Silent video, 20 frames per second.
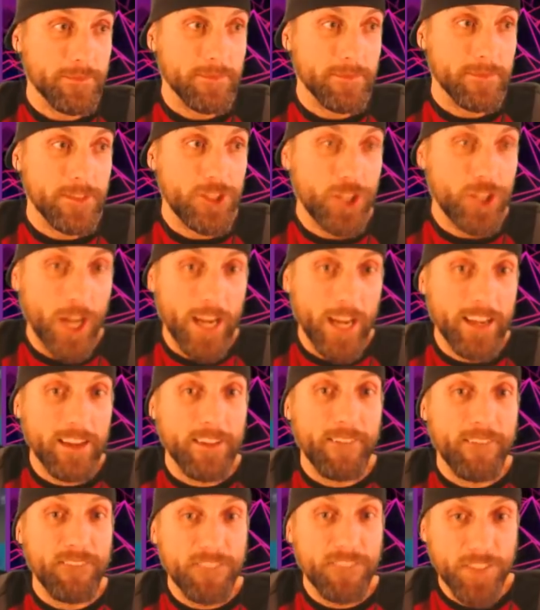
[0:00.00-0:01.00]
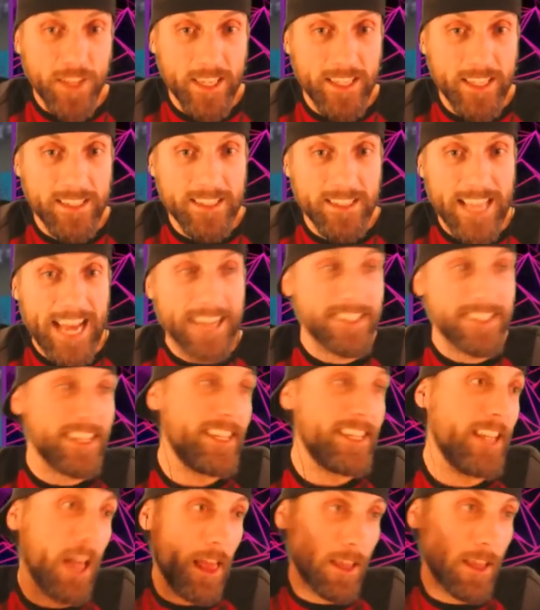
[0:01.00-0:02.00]
Giant fleas as a
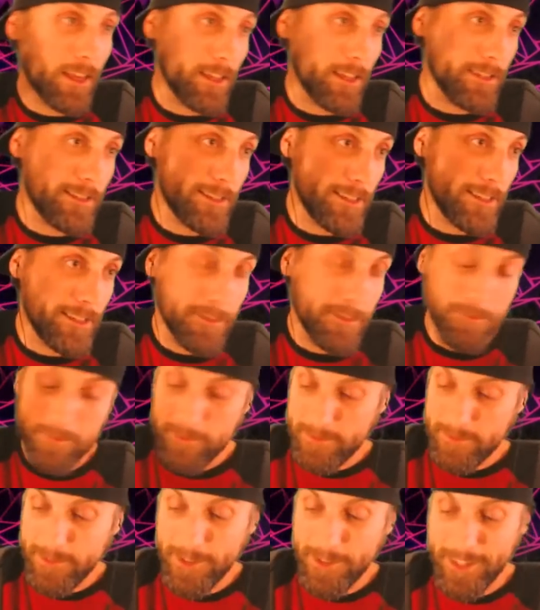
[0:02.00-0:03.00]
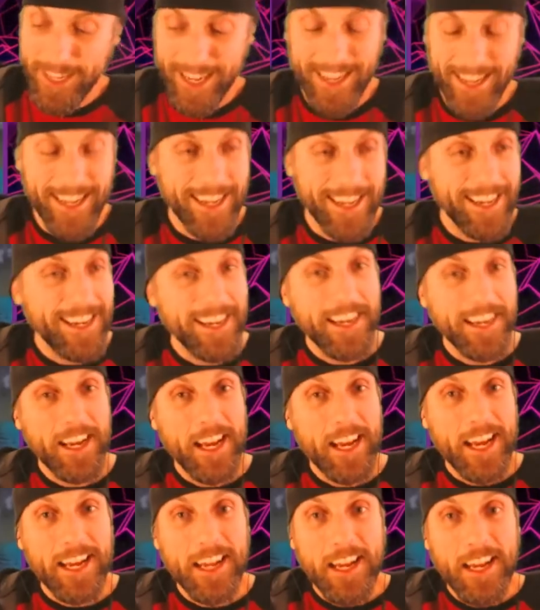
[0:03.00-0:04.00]
delicacy. Okay.
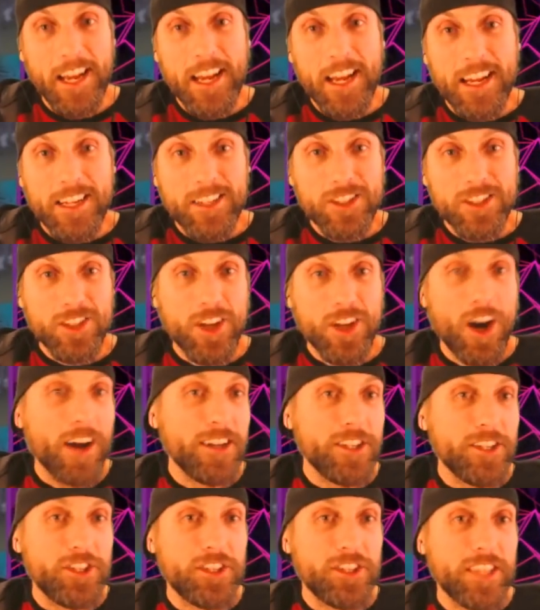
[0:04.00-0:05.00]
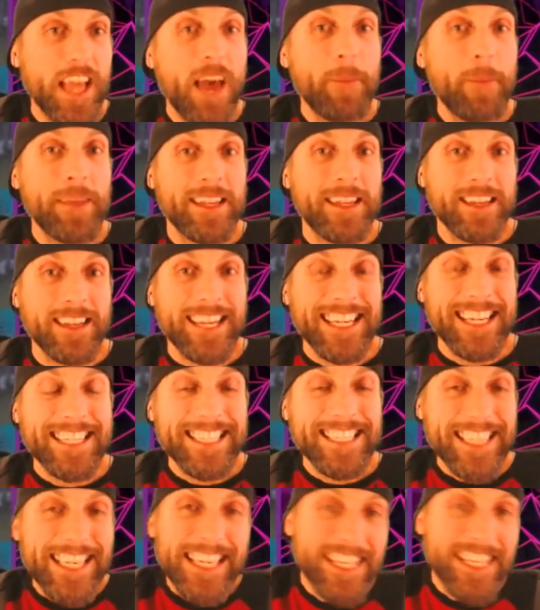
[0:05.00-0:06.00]
Scottish salmon is
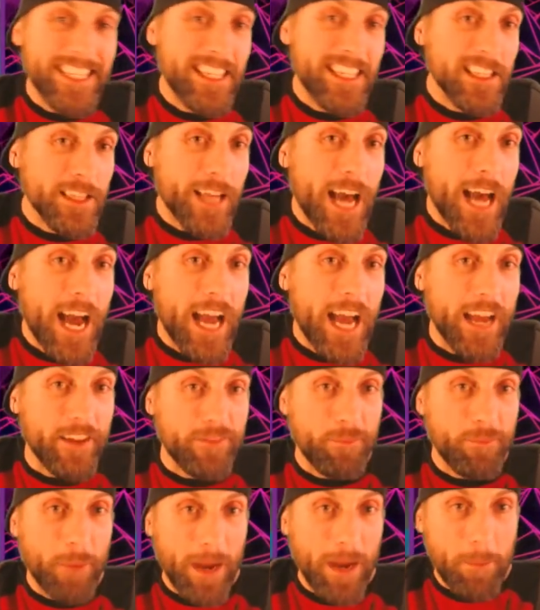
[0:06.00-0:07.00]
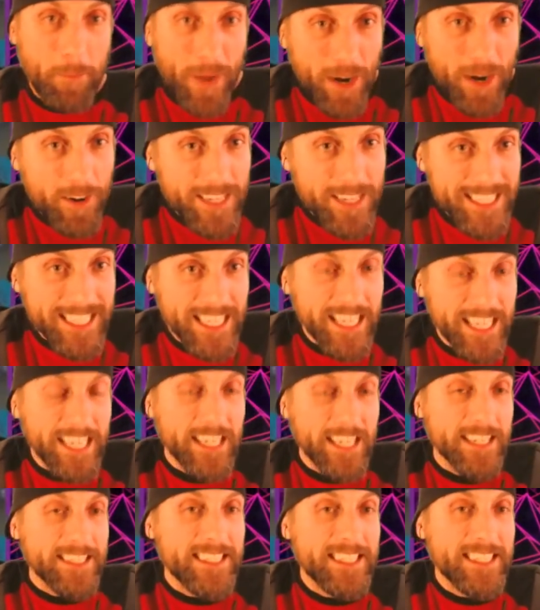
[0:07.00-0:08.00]
eaten alive by
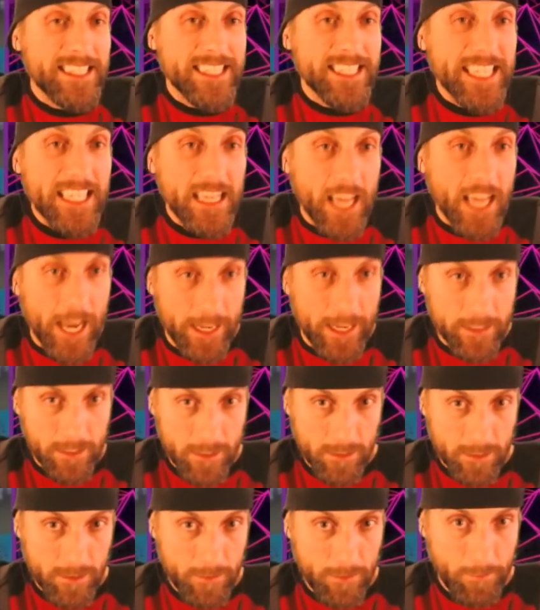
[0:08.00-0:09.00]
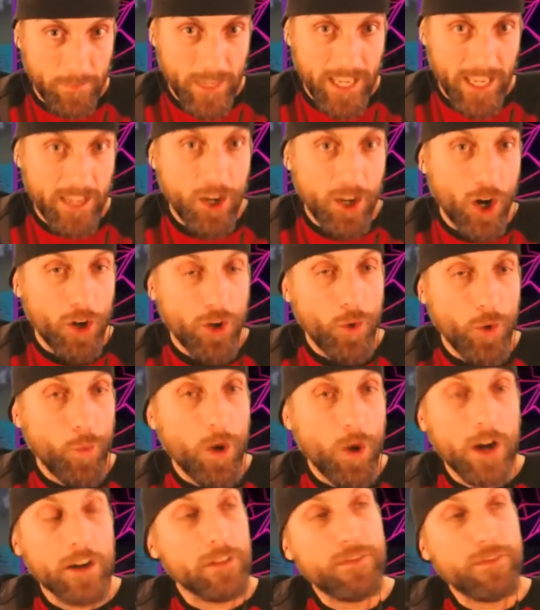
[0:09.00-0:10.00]
parasitic sea lice in
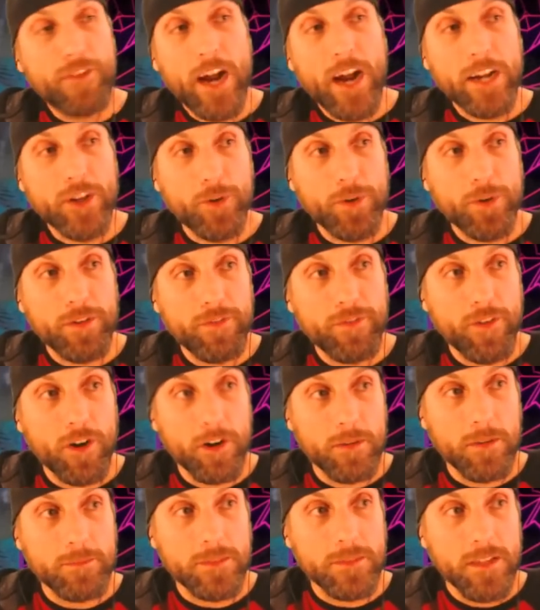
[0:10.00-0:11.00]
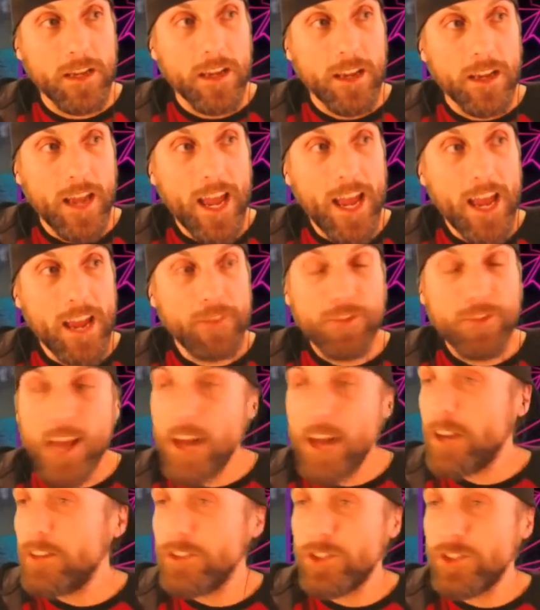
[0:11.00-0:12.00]
underwater factory farms. Hey, Flat
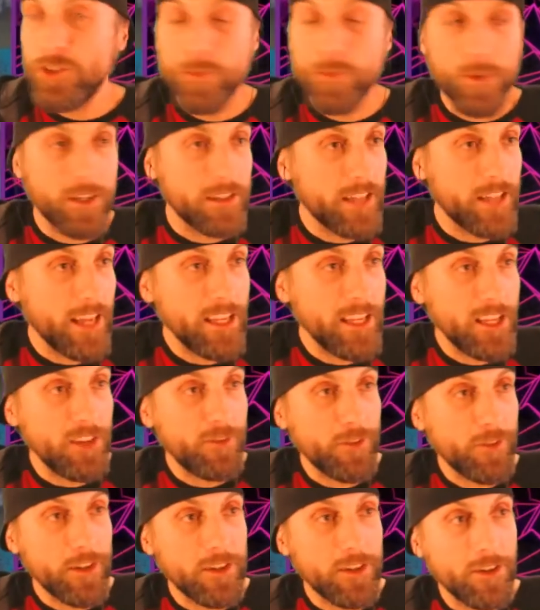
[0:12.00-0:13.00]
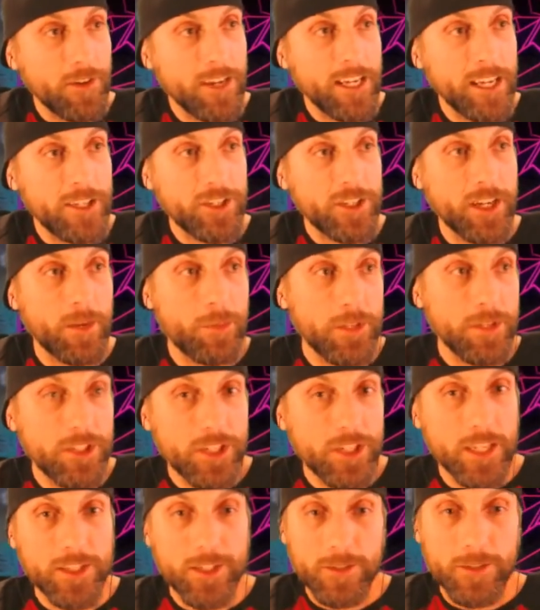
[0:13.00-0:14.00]
Earth Zoomer, thank you for your donation. I
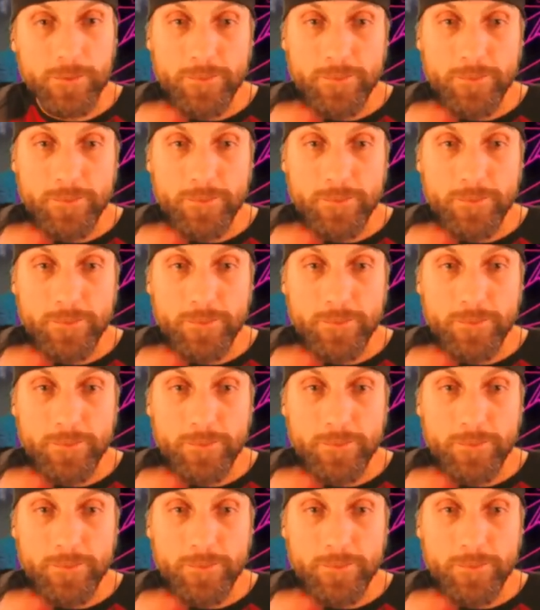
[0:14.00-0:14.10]
appreciate you.